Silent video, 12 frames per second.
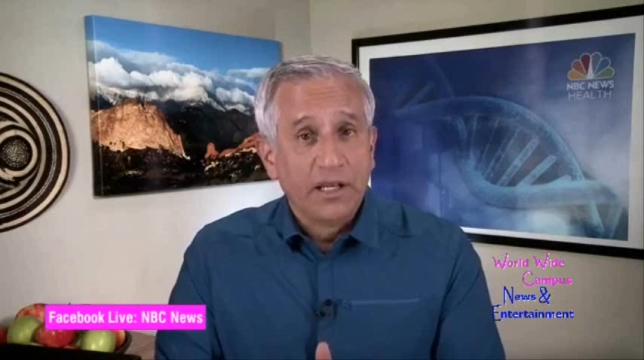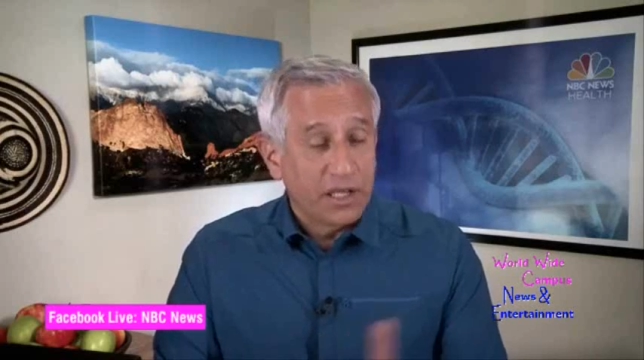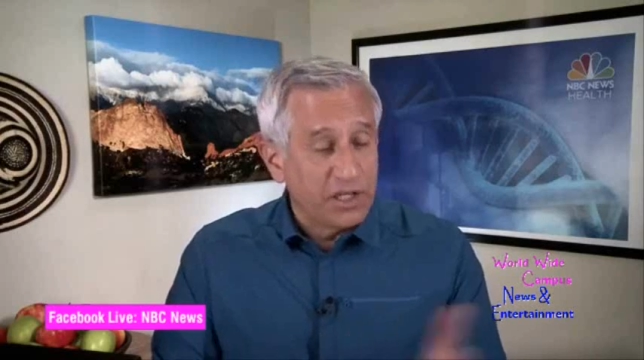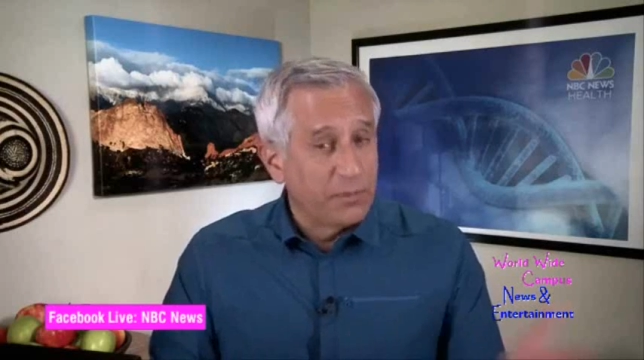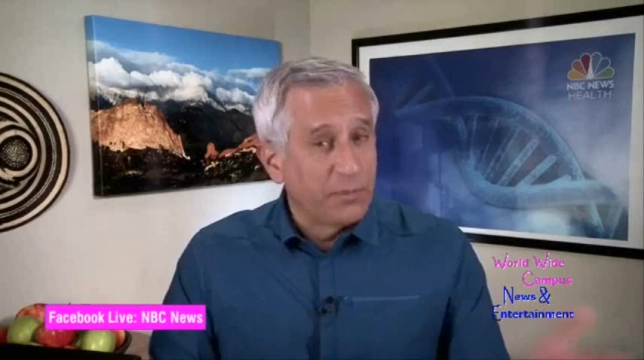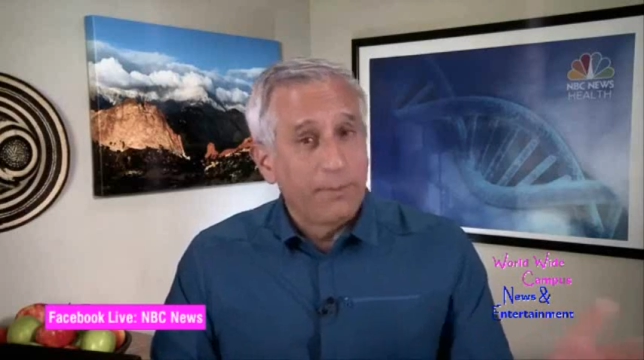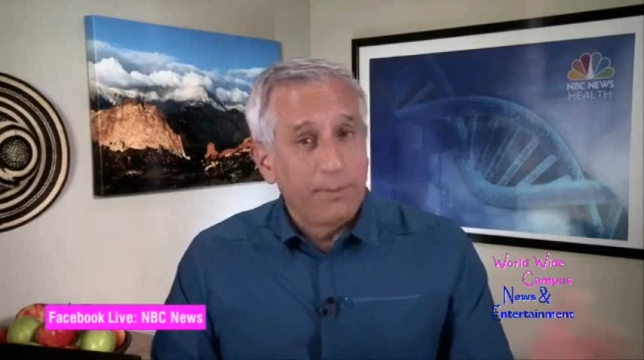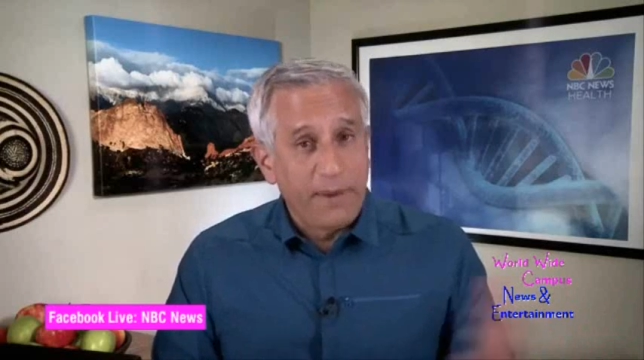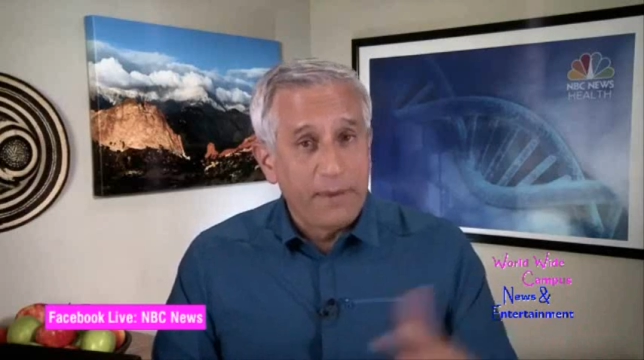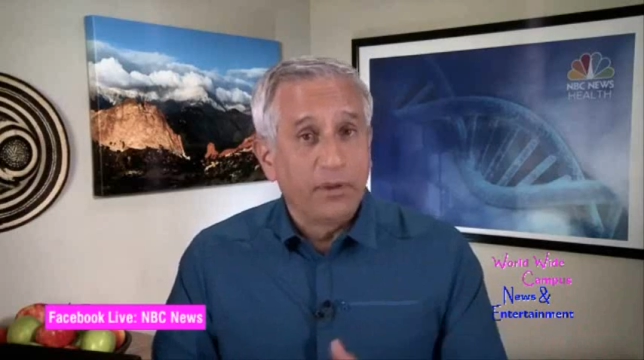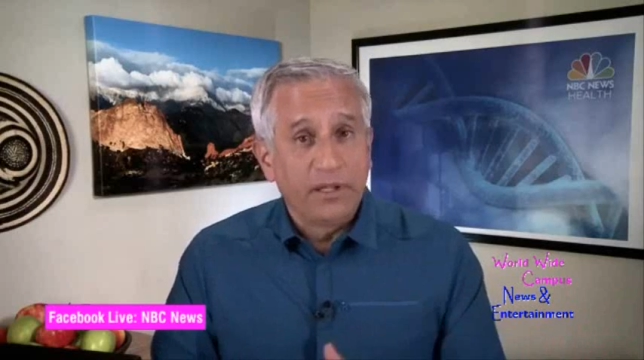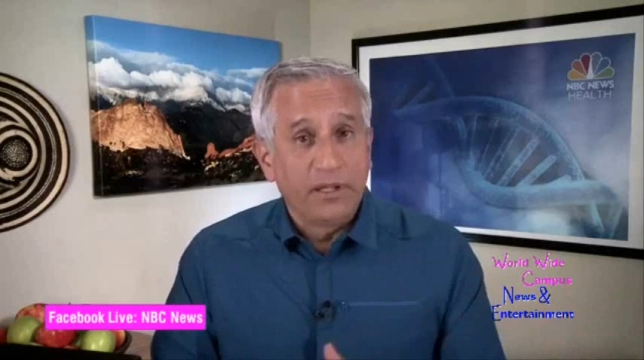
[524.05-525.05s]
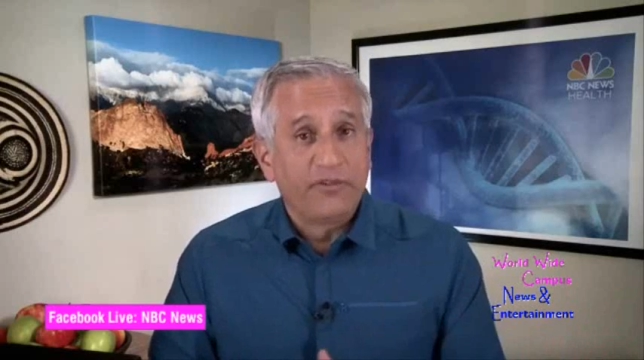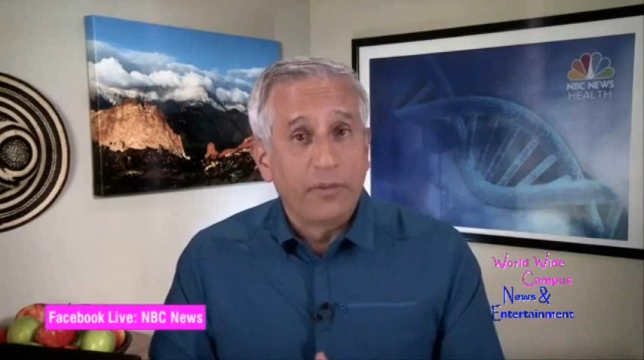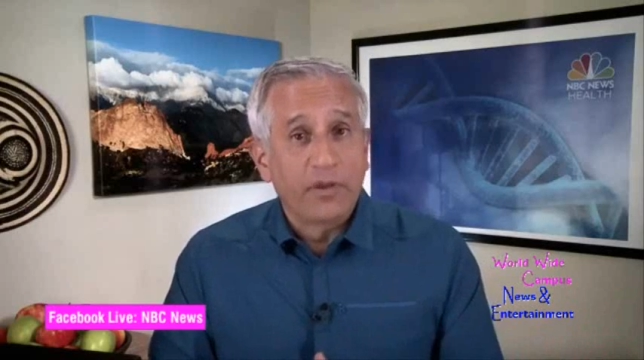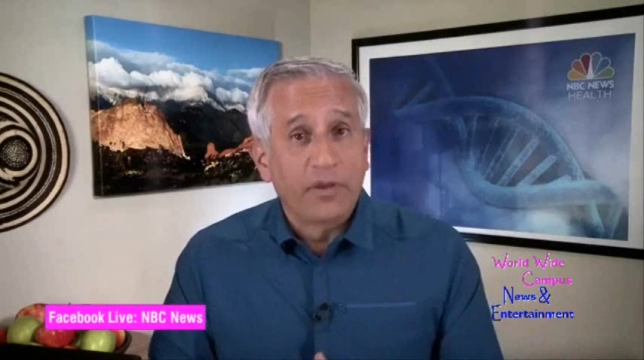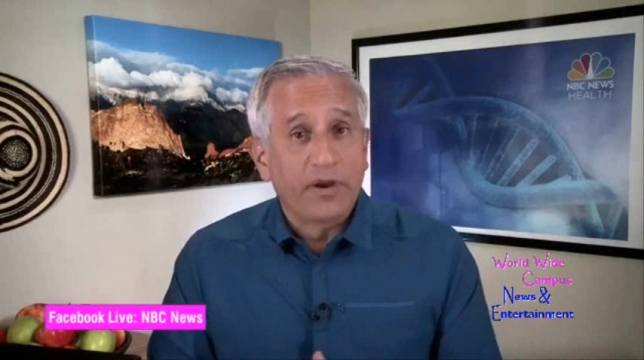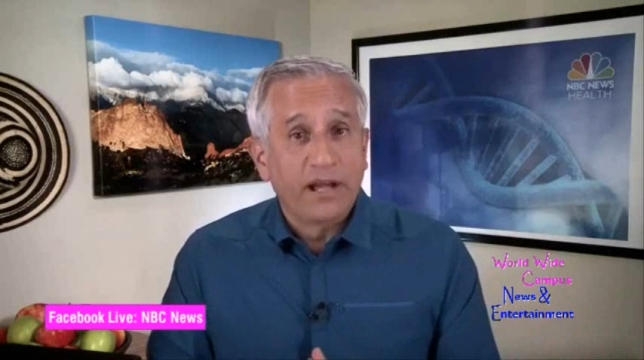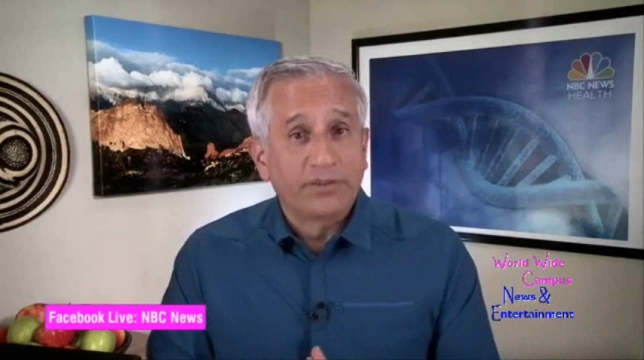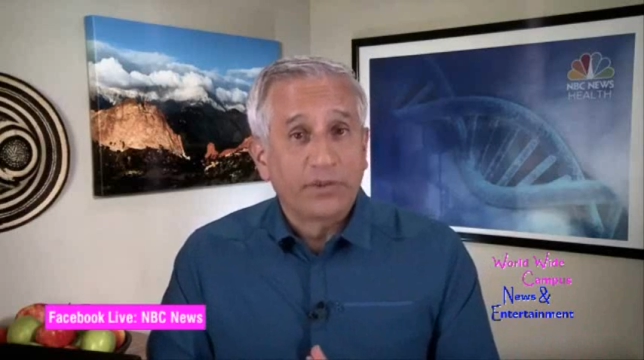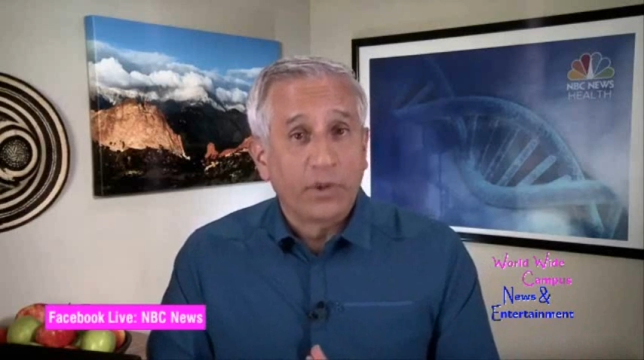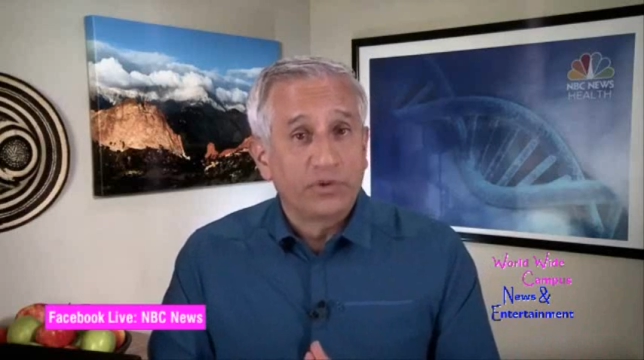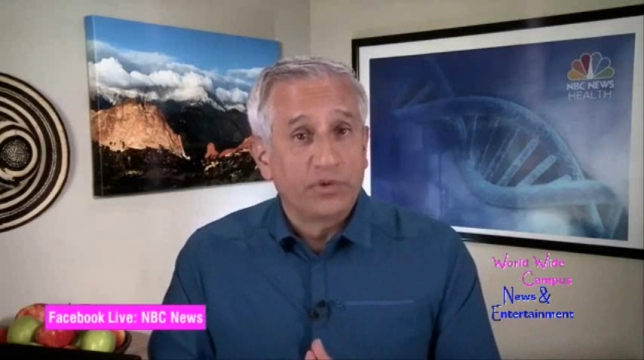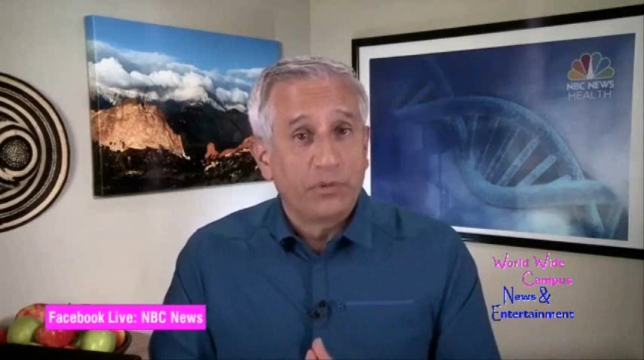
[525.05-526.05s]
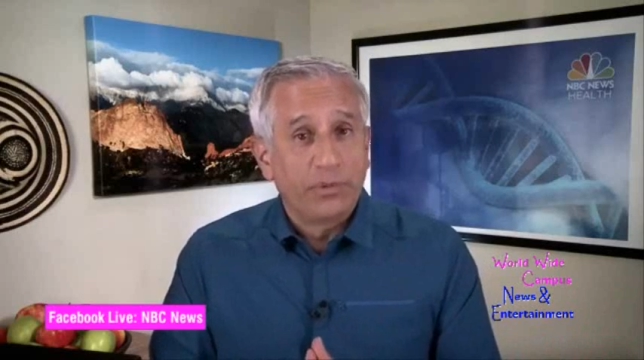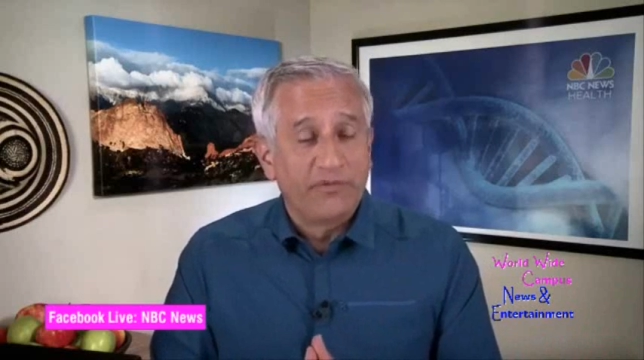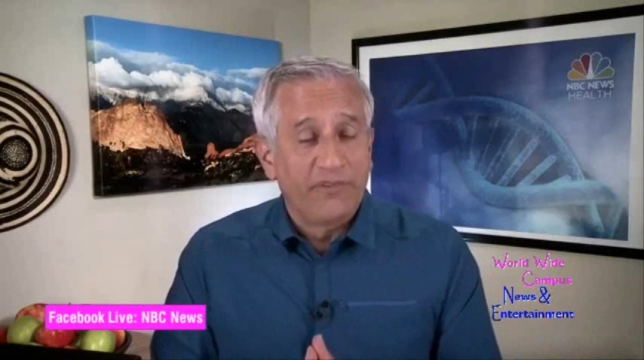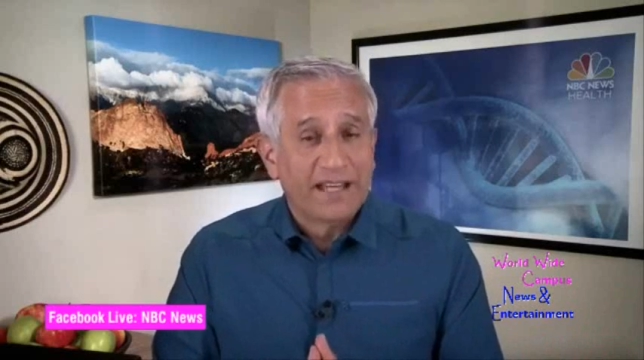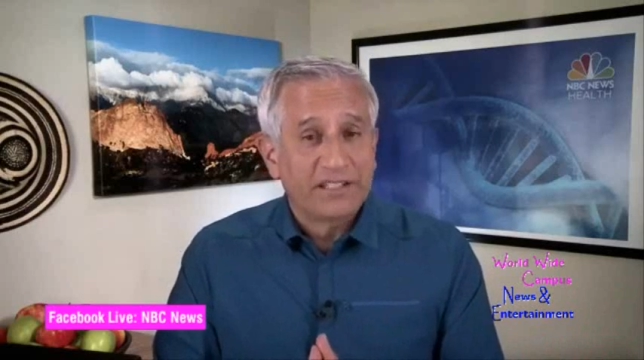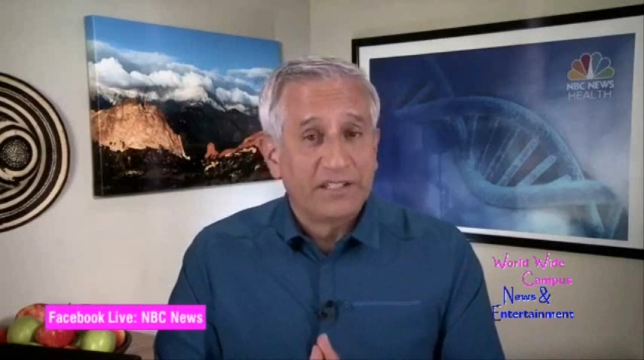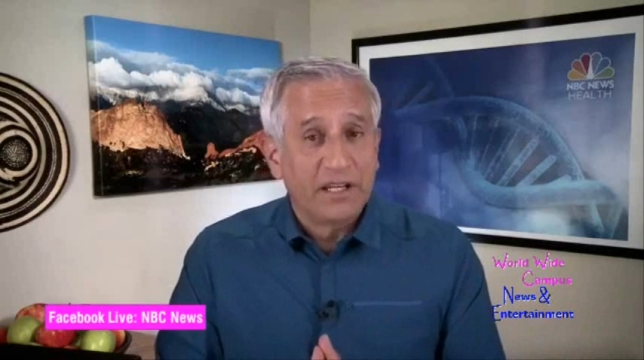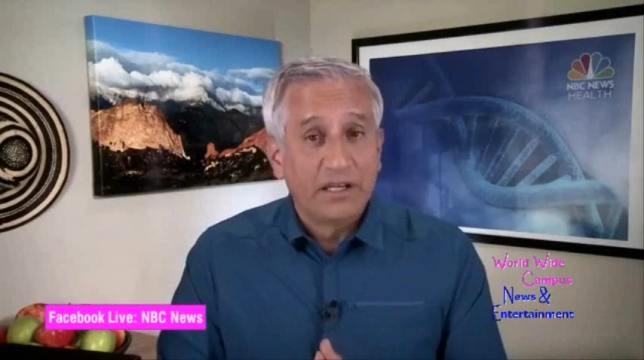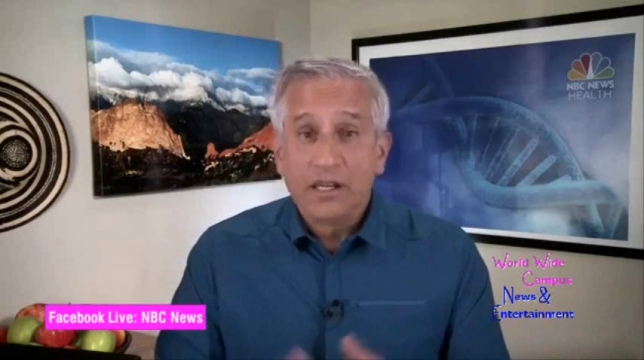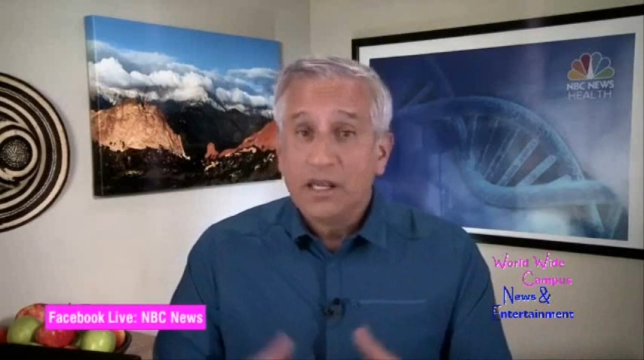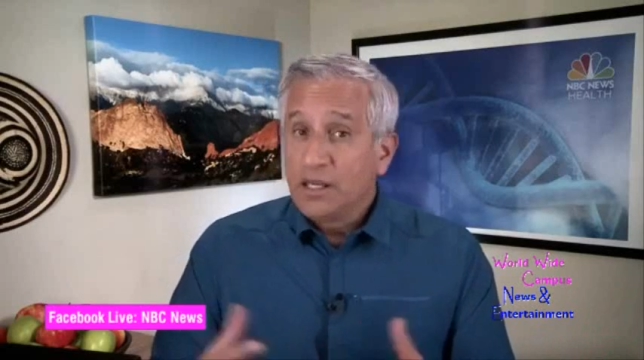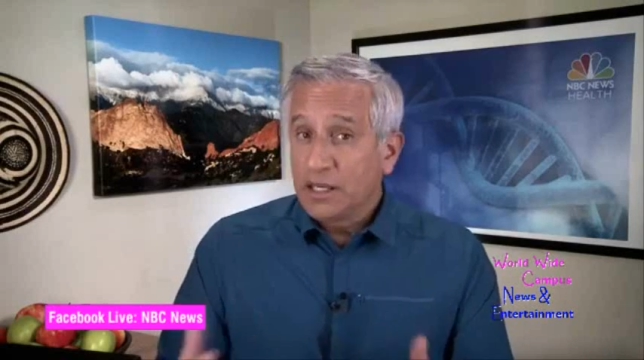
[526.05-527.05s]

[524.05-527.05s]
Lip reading: Can you bring people in from other households who have been vaccinated?